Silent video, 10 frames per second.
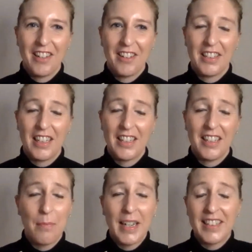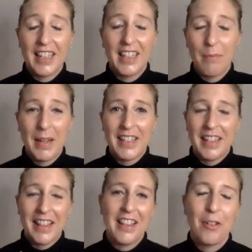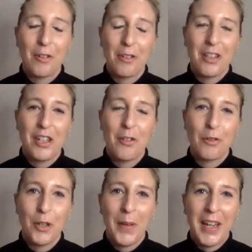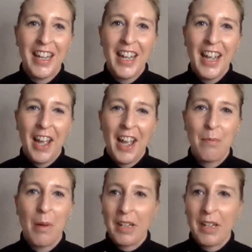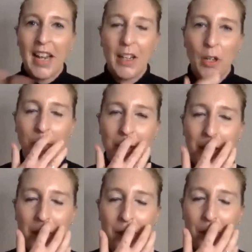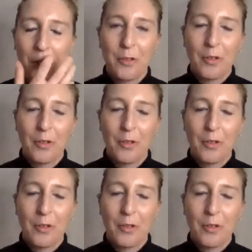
it's an amazing thing that you're doing. I'm going to let you obviously do your sort of